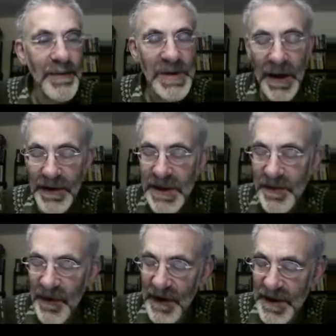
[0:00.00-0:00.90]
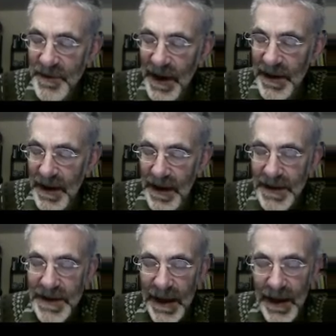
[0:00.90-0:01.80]
So I'll just finish by
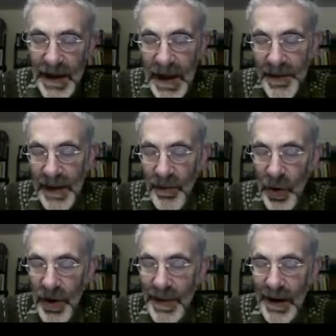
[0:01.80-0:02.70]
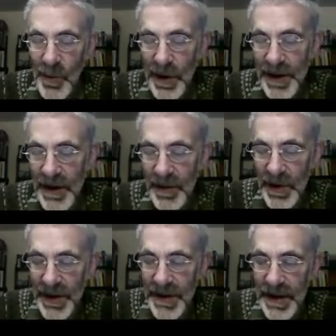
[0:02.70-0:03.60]
saying a little bit more about what
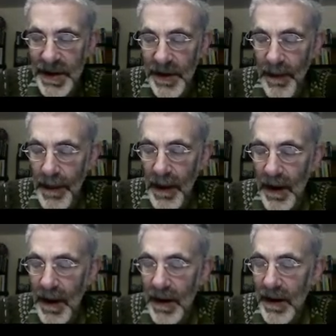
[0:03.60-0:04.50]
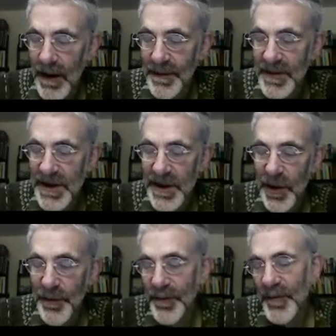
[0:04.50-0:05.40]
Hilbert did.
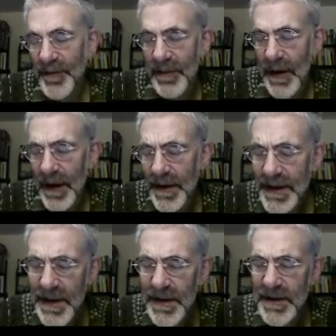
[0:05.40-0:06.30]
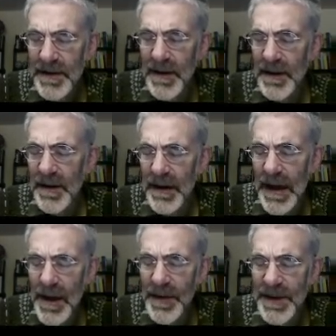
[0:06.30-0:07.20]
So this is
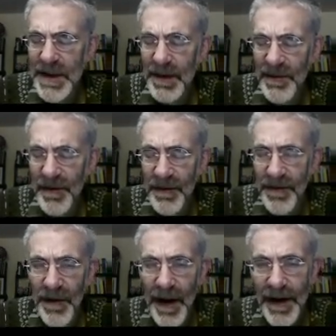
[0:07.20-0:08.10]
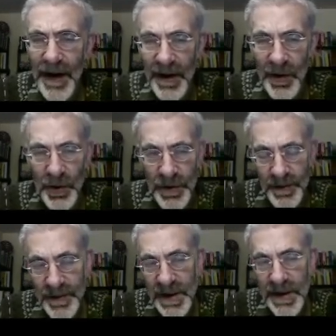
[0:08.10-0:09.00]
Hilbert's theorem for finite
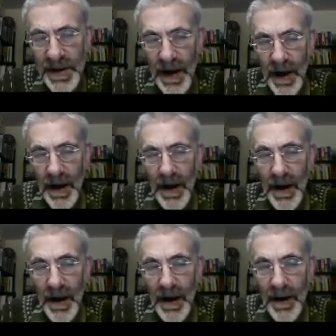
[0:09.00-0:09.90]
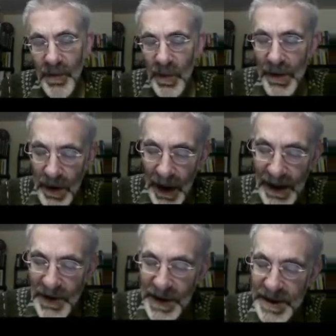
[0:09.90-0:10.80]
groups. We would like
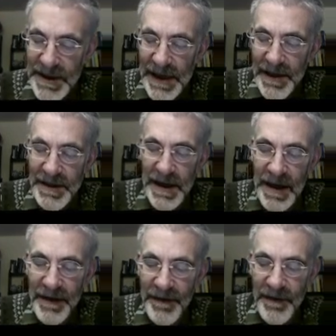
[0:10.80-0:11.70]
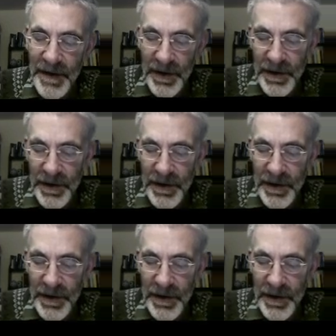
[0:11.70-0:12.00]
to extend it to infinite